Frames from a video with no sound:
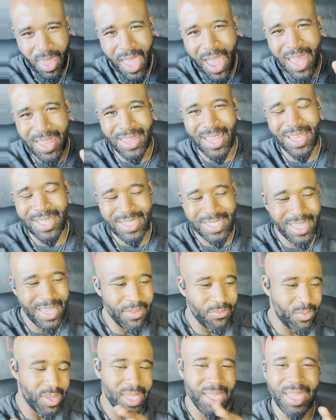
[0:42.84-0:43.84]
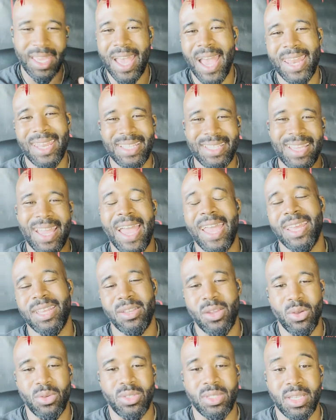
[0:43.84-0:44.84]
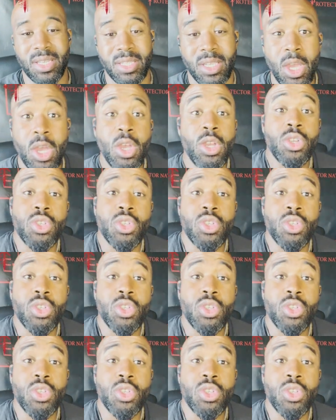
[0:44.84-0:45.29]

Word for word: and let's see if we can kind of diagnose this